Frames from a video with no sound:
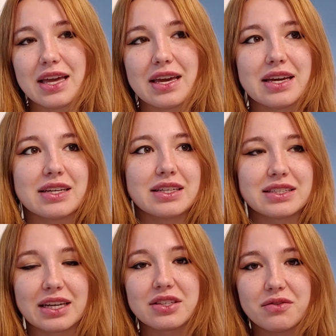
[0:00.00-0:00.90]
And
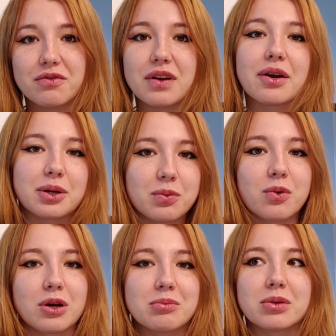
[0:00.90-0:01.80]
it's a very
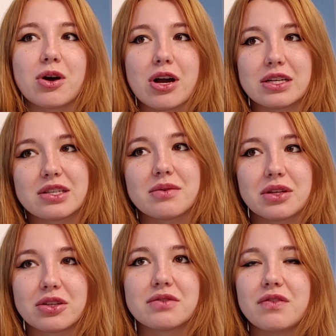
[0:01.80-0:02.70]
warm blonde, so
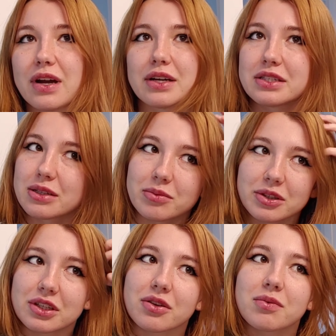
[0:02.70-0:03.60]
it looks very
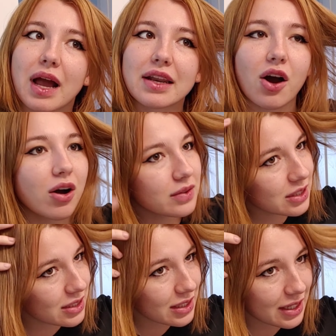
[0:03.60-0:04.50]
similar to the red.
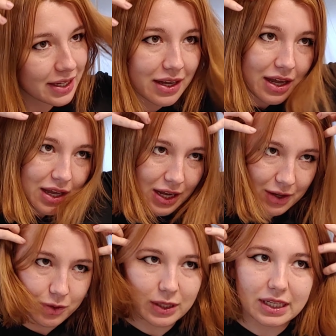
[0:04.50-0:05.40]
Obviously,
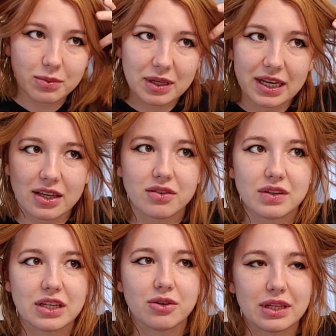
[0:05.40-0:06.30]
if you look at the beginning of the
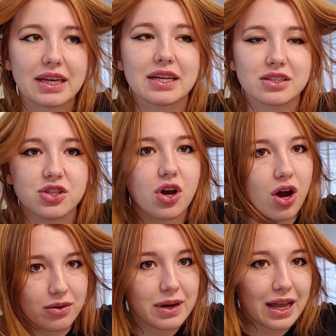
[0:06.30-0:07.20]
video, like it's
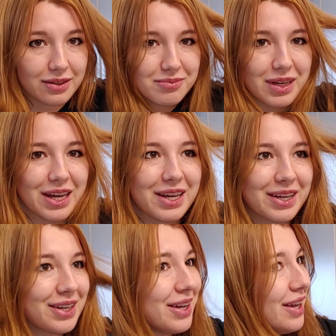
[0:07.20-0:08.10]
not red.
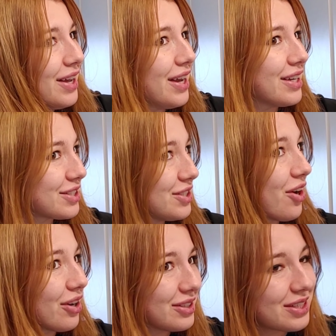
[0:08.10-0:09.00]
It's
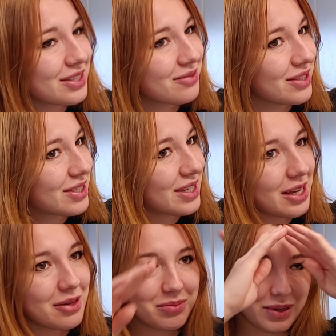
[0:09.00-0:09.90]
not the
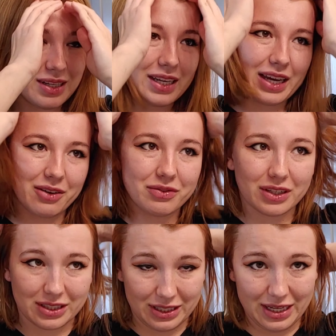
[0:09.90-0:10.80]
same, but like at
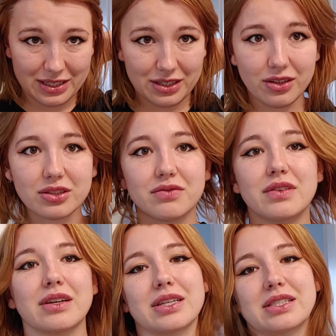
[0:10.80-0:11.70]
first glance it looks
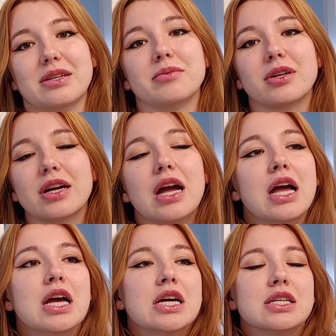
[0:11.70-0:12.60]
very similar.
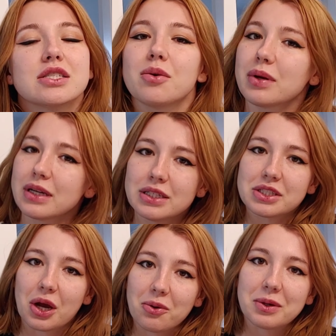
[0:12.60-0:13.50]
So we're gonna
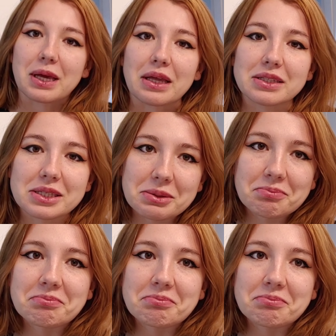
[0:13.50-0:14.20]
tone it.